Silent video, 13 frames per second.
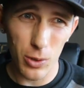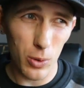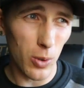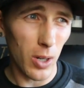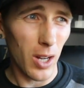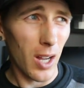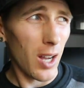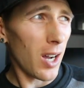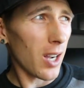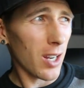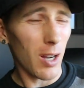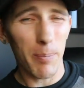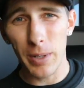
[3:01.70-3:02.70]
to
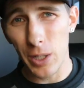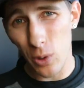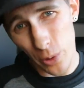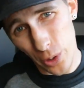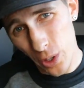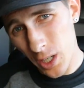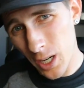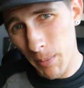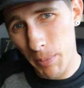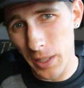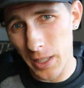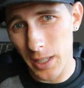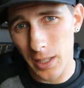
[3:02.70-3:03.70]
a company or your
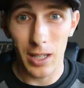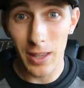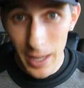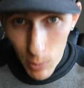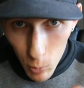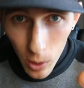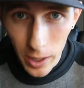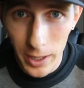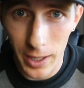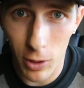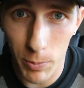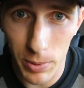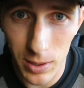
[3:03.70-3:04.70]
company and they want to
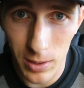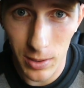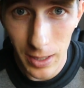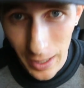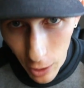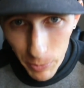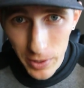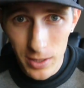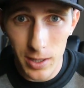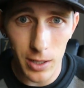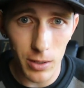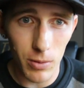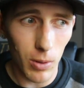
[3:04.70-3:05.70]
help us and help this
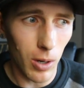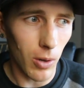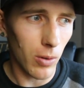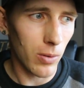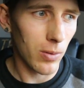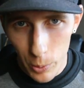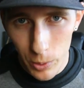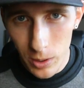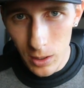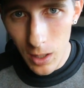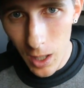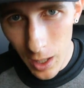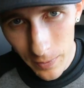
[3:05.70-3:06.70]
thing grow, we would
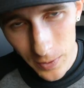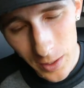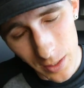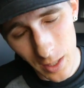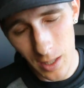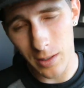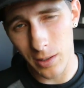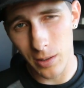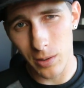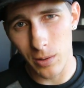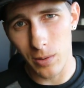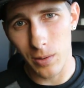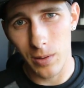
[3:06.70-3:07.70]
love to talk to
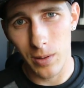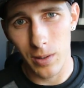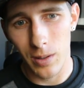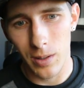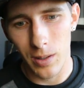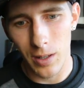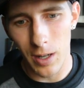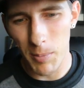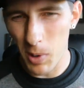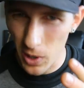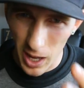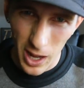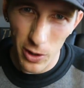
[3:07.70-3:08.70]
you
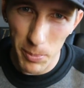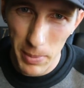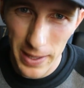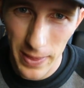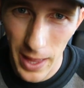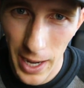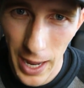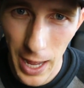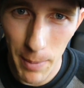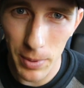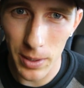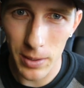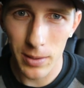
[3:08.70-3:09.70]
about how to make that
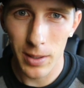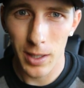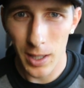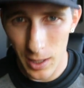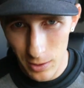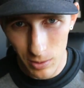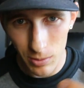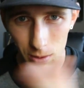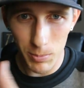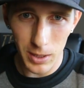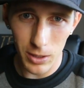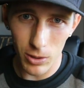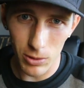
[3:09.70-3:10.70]
happen, and so you
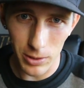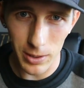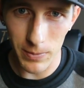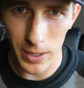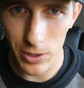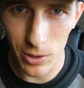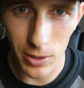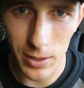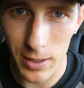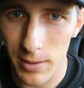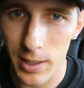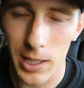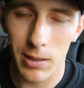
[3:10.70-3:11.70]
can be an early investor in
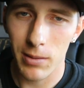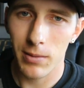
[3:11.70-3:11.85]
this thing.